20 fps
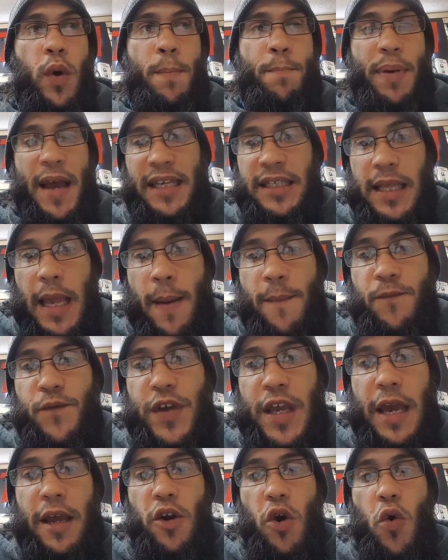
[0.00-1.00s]
what best
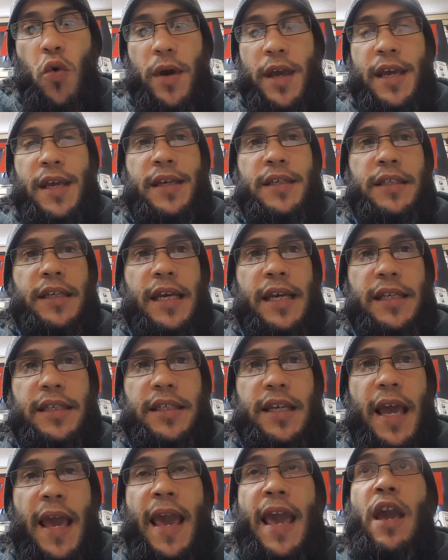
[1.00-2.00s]
MVNO is,
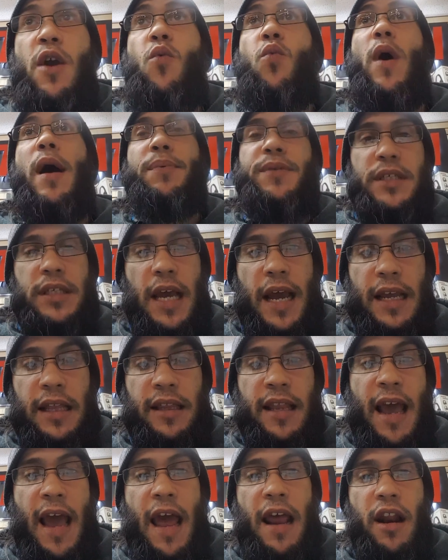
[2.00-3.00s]
it's a
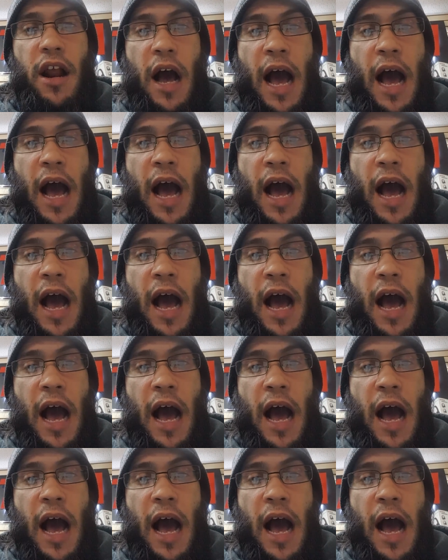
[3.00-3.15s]
website that